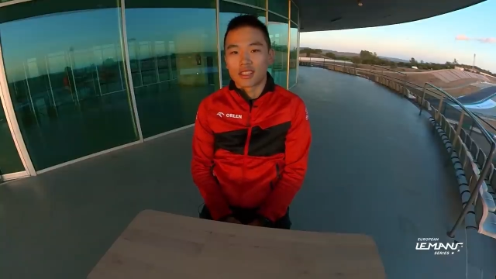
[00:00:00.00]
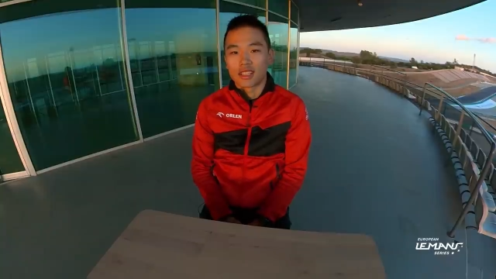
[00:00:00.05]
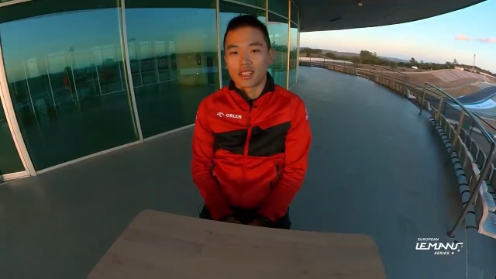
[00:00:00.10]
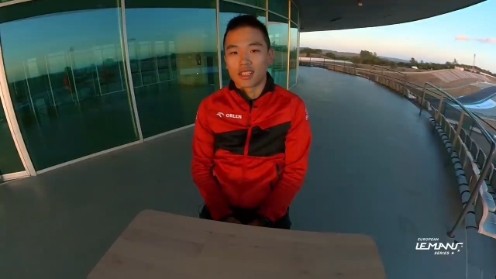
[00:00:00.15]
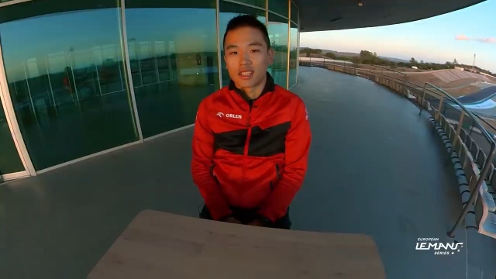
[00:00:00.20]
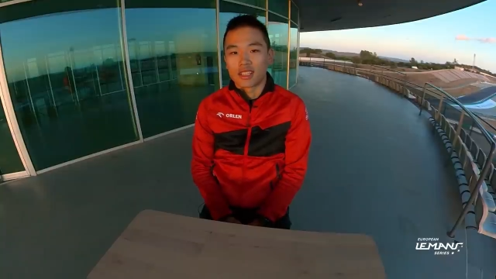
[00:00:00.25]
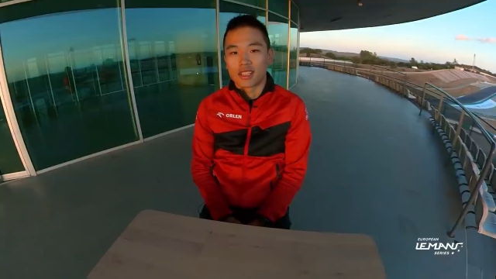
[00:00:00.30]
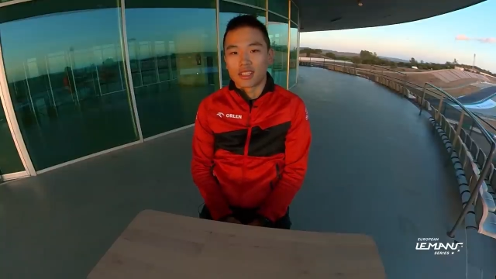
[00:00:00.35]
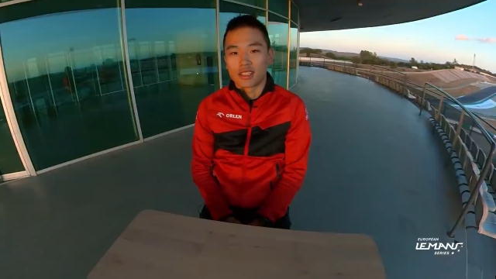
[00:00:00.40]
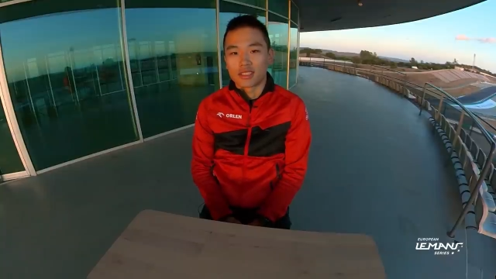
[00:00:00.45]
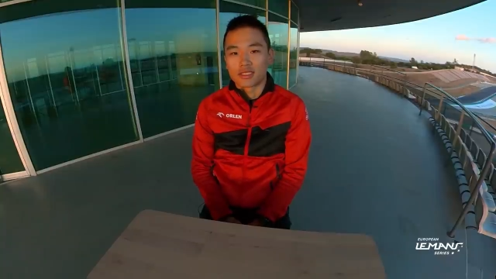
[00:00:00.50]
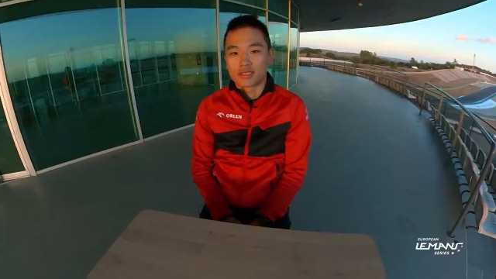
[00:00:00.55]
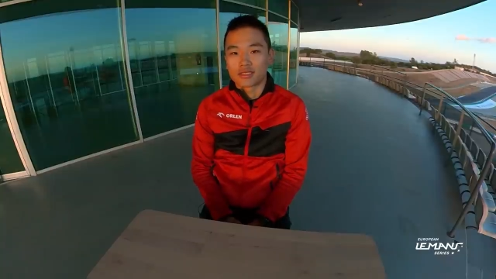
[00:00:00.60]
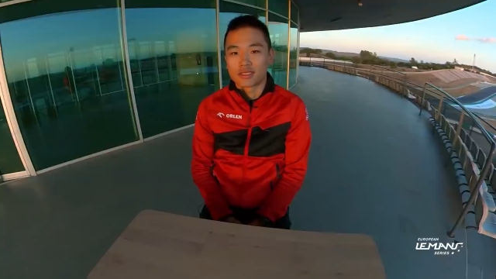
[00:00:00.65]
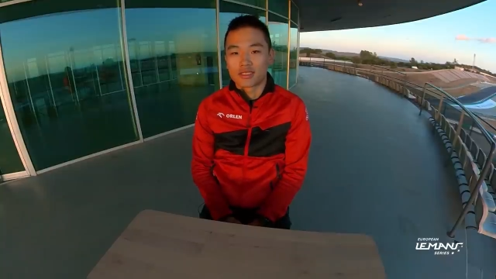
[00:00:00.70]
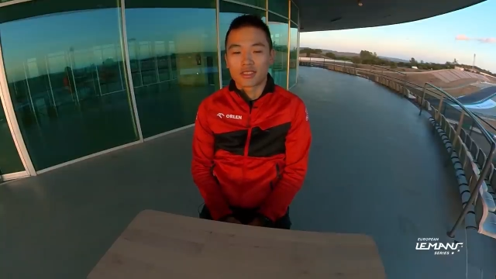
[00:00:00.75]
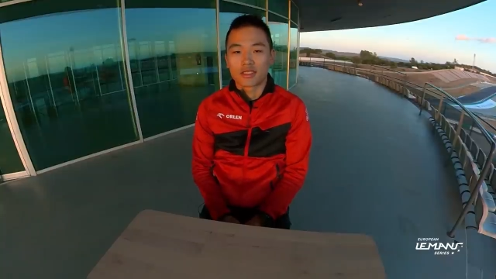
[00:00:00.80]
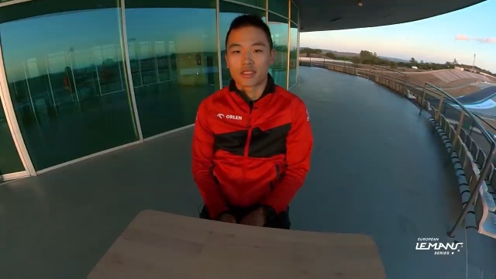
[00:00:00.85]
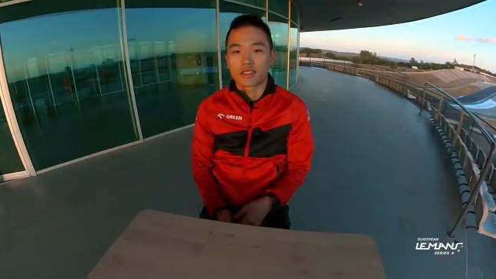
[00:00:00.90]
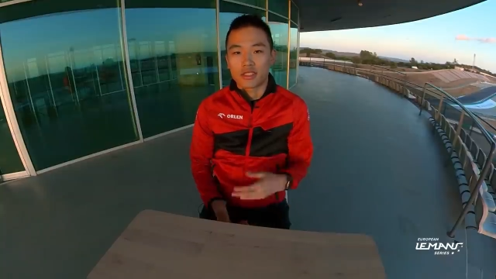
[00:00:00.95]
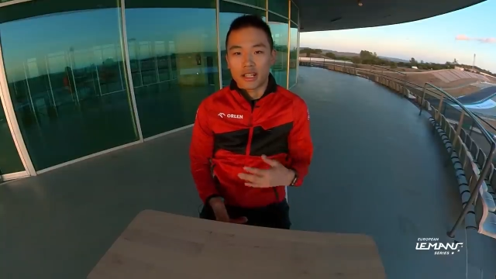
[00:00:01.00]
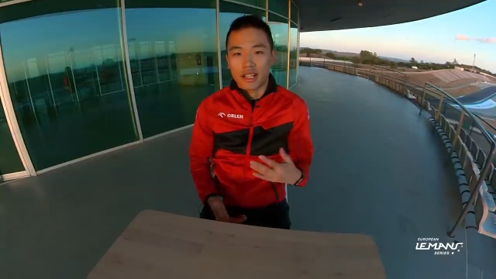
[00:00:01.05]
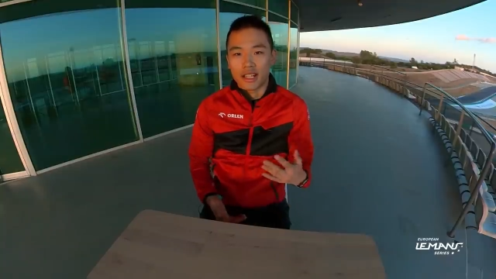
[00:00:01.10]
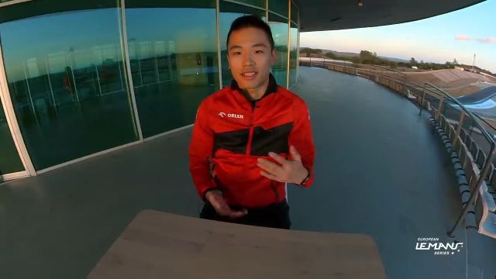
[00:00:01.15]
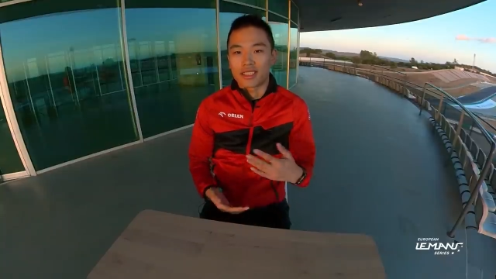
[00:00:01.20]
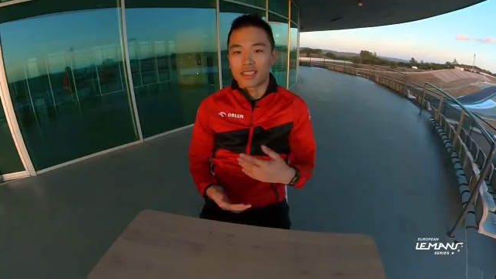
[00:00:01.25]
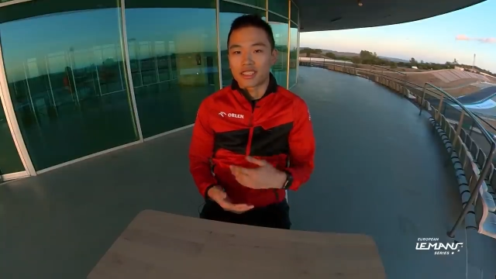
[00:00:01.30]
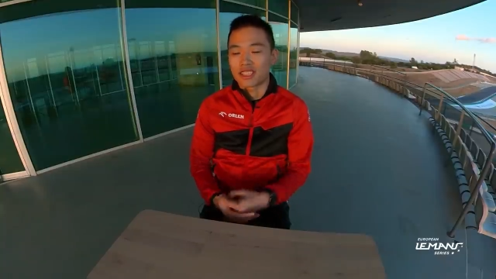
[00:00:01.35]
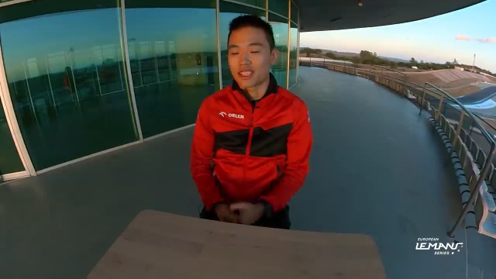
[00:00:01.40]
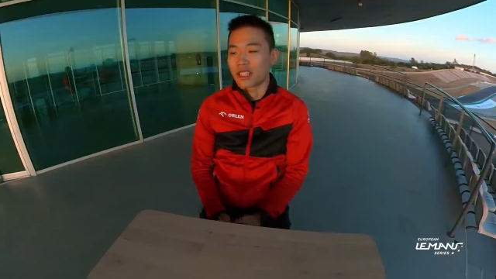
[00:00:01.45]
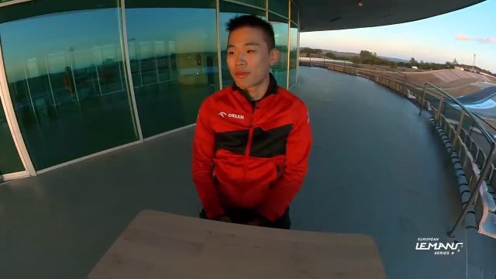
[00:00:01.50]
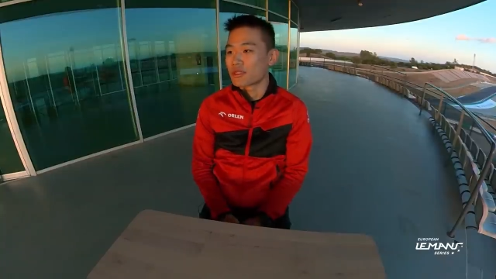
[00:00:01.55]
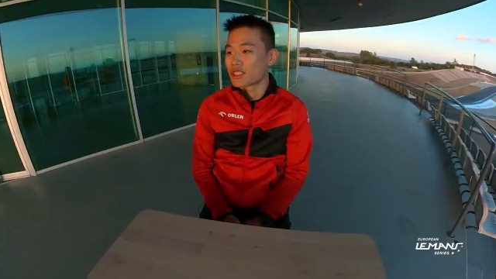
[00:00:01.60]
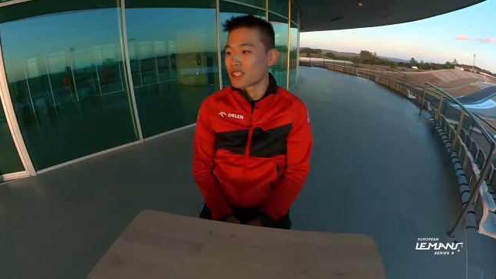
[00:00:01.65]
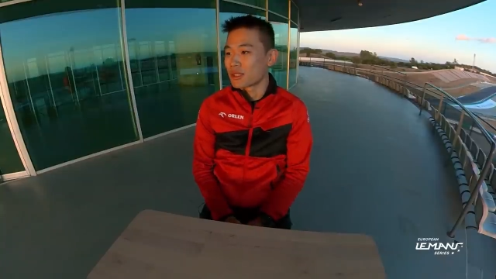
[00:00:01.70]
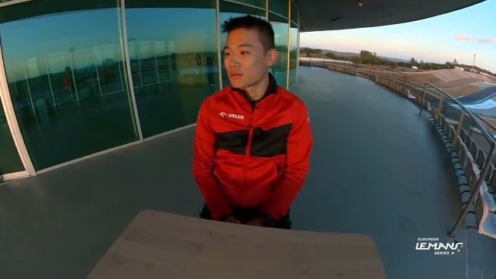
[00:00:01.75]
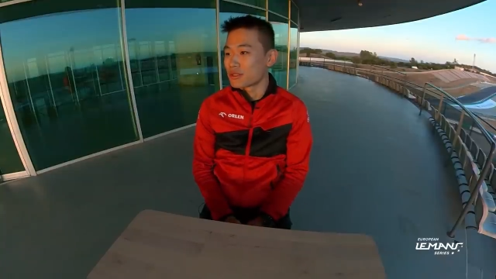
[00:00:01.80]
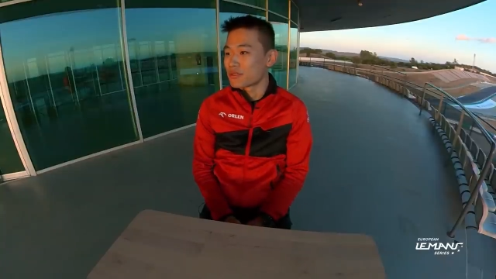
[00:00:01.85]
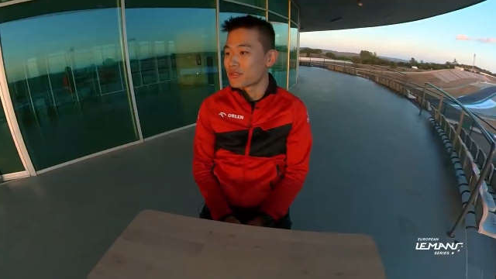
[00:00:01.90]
uh, still had the championship